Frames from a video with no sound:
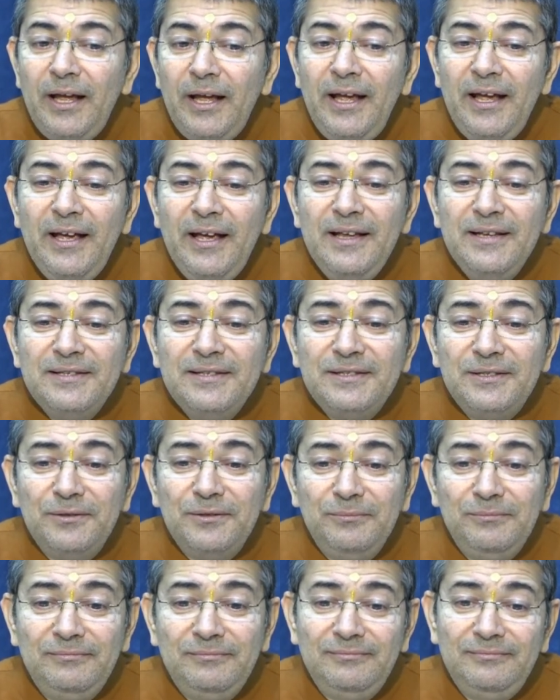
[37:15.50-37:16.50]
is
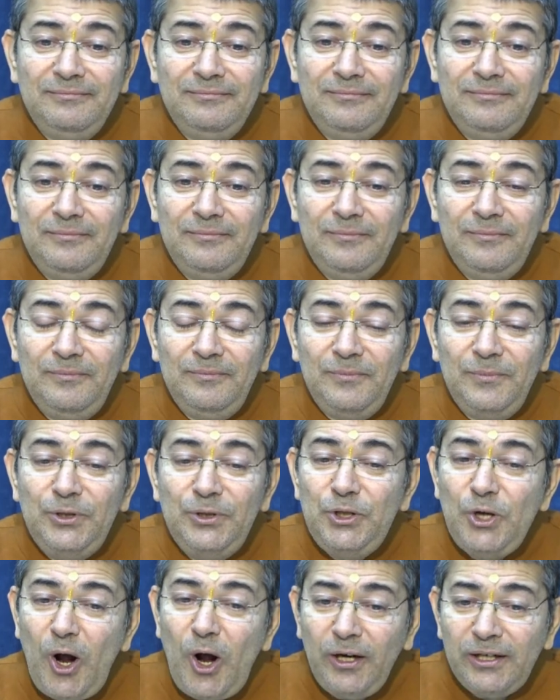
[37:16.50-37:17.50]

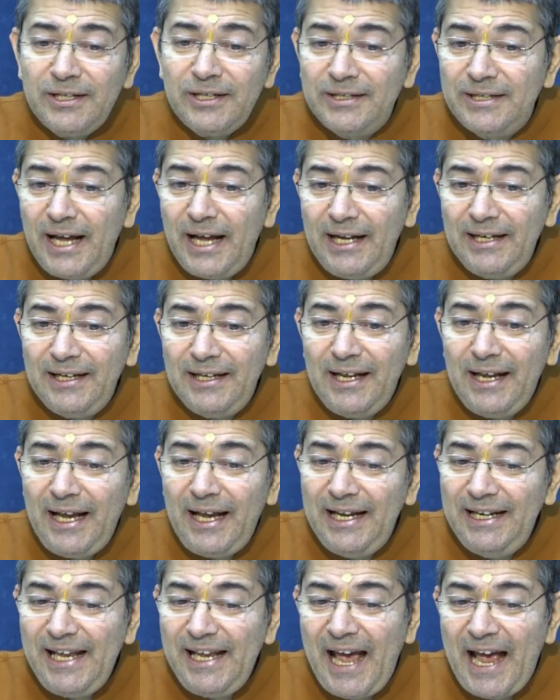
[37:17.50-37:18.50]
not done
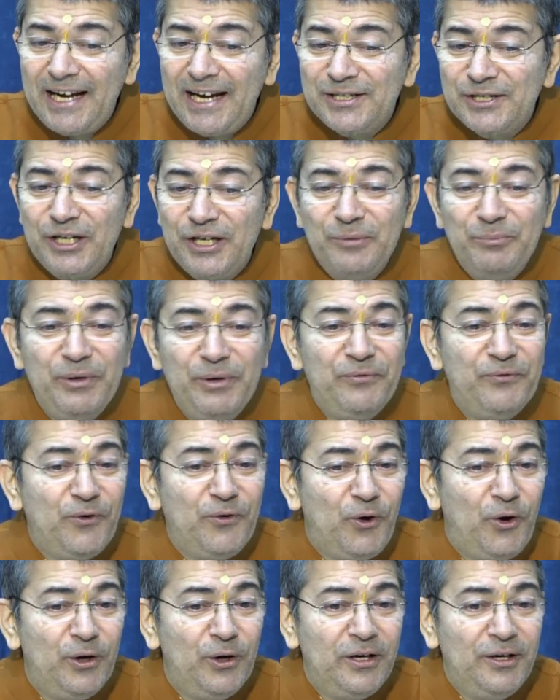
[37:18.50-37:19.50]
any action
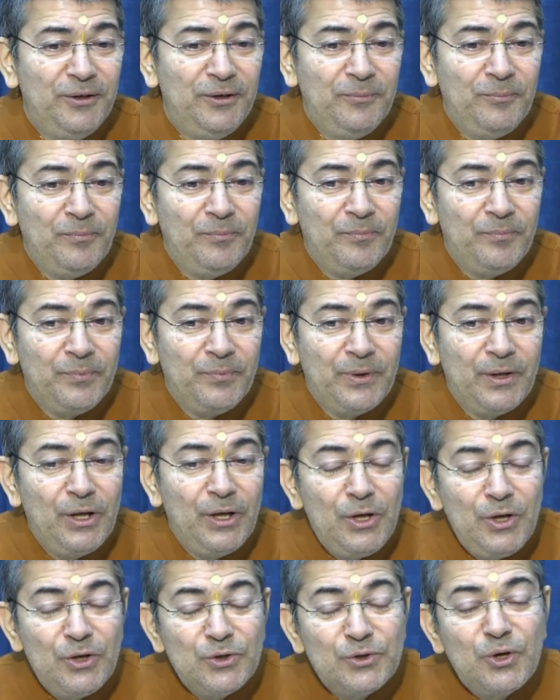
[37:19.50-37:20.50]
before.
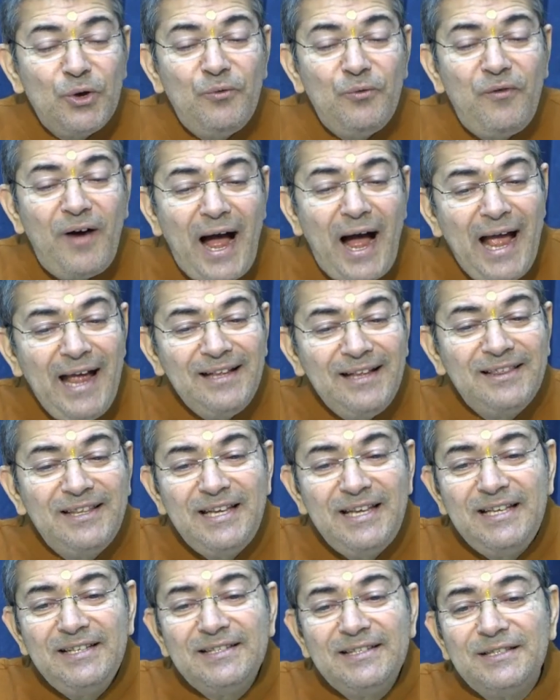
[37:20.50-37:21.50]
So, why
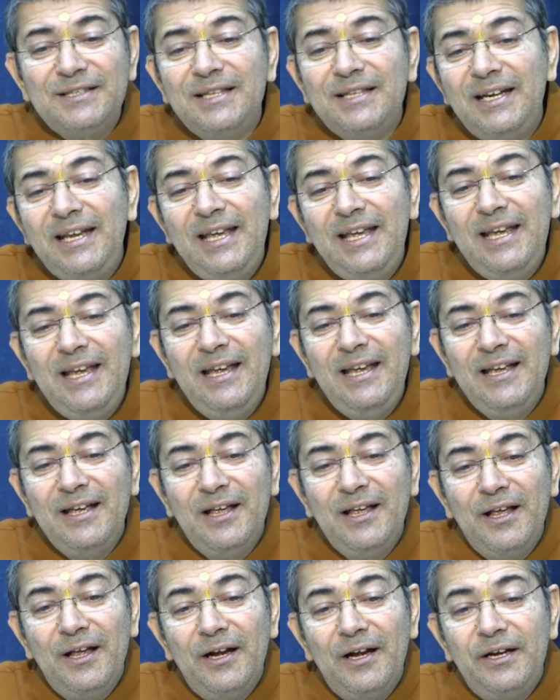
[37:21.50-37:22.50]
these three
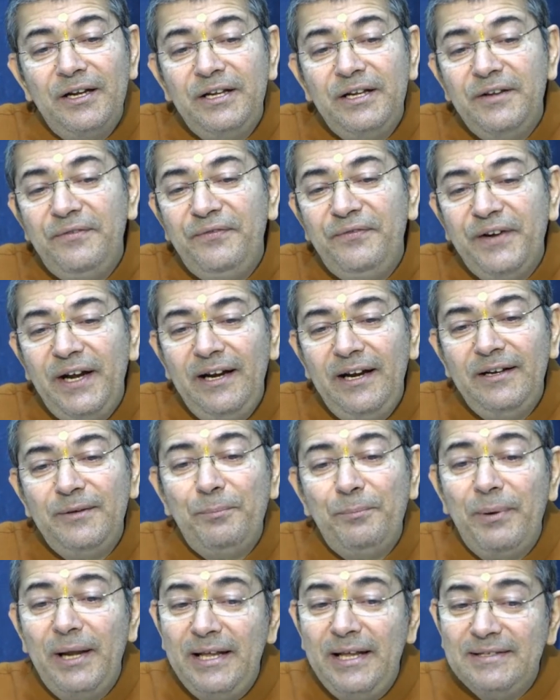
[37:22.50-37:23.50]
different
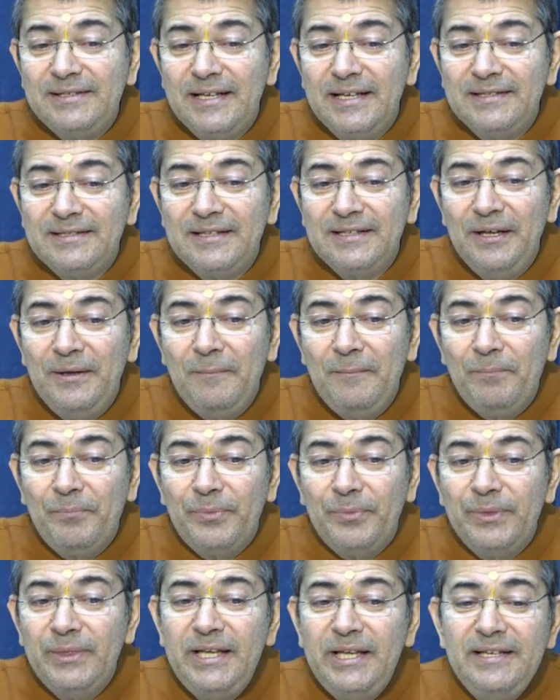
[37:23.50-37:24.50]
places
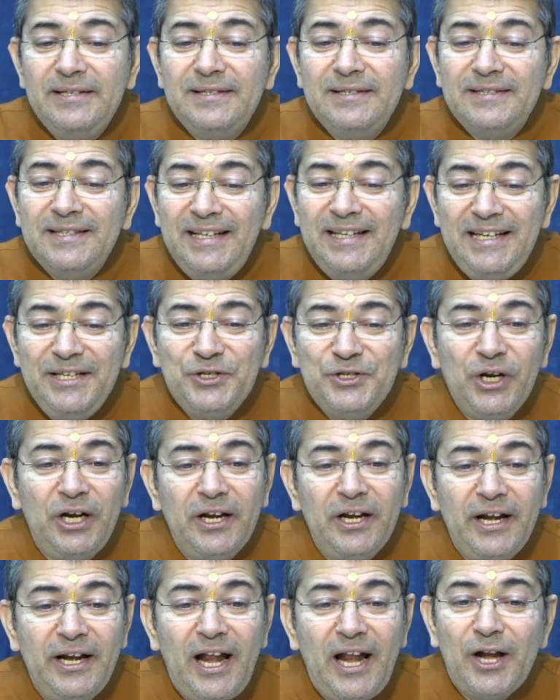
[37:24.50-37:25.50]
these three
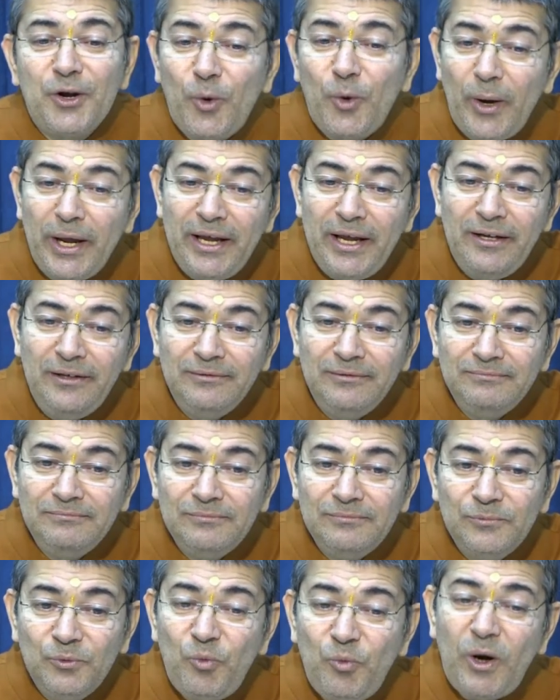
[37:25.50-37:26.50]
children are going?
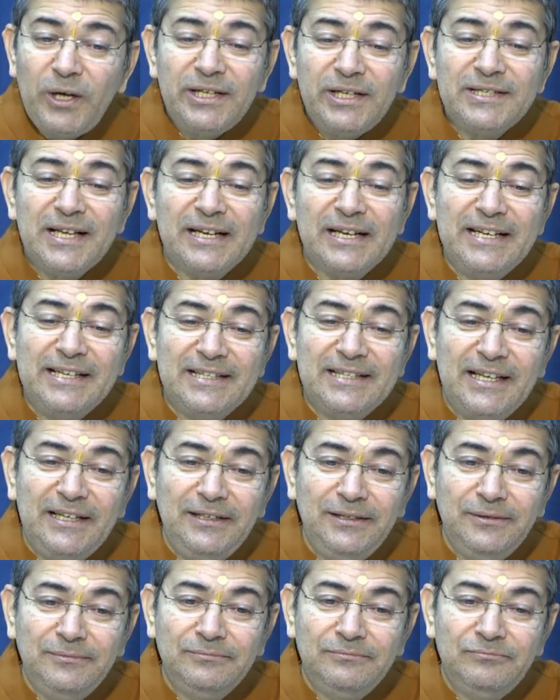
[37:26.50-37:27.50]
What is the
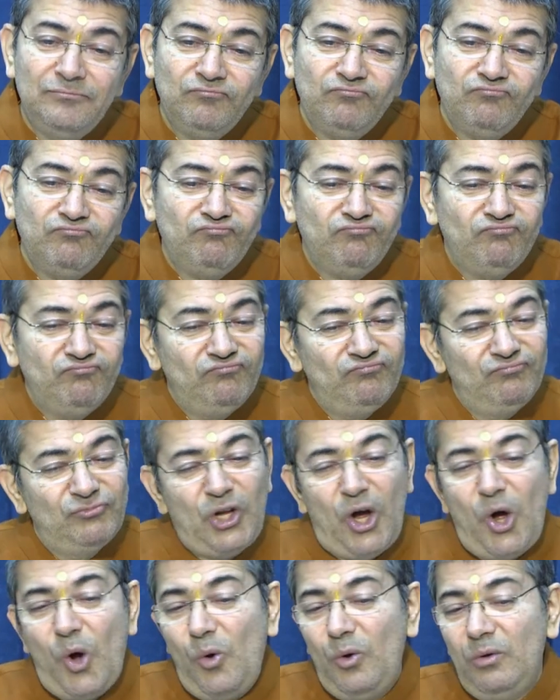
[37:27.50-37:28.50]
reason?
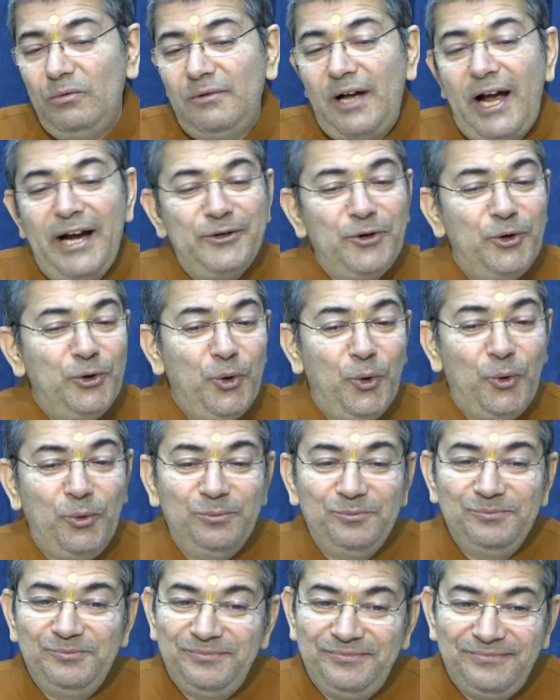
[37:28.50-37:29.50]
Oh, I don't know.
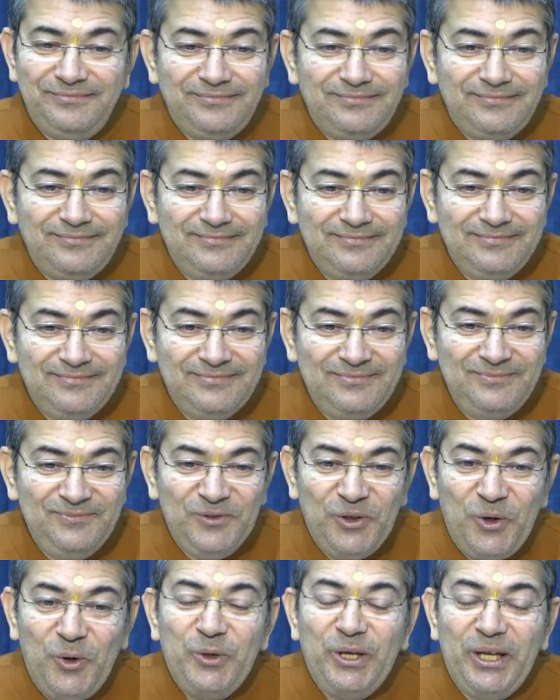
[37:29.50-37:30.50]

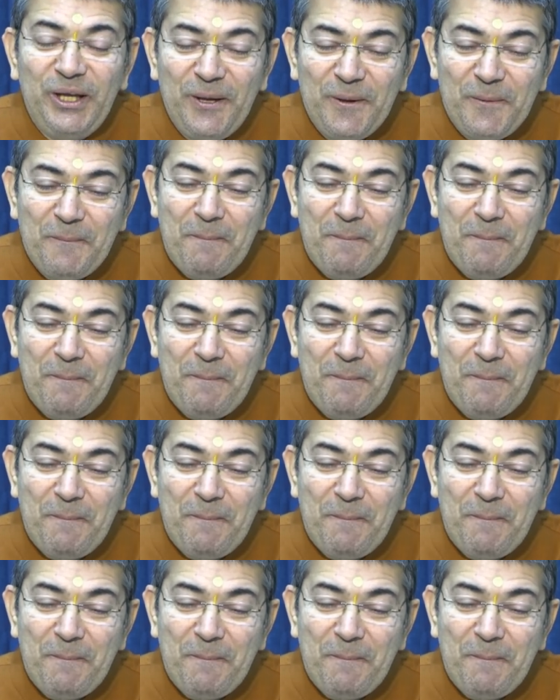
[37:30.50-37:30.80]
Okay,